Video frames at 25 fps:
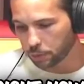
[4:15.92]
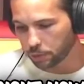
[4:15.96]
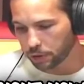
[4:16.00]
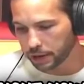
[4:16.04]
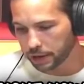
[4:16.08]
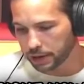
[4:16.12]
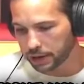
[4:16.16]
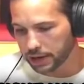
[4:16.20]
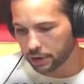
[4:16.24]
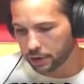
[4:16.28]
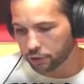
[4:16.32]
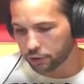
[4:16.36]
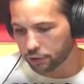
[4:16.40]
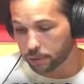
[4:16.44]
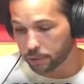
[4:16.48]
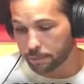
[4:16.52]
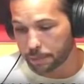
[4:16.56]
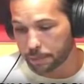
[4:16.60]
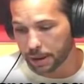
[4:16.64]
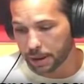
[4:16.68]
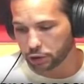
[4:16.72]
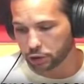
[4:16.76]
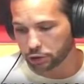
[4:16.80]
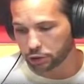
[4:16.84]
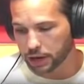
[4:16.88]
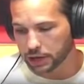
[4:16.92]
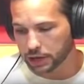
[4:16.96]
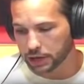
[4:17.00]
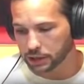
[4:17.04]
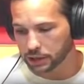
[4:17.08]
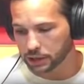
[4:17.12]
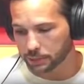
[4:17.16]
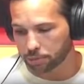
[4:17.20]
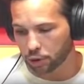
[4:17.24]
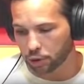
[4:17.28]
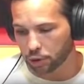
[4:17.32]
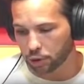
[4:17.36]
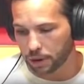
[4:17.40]
right now from a bike crash. I
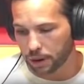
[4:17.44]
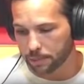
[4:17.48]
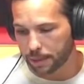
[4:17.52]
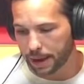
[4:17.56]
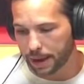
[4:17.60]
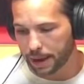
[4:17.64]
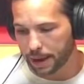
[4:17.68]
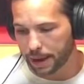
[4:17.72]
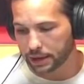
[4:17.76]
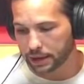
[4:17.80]
broke my back.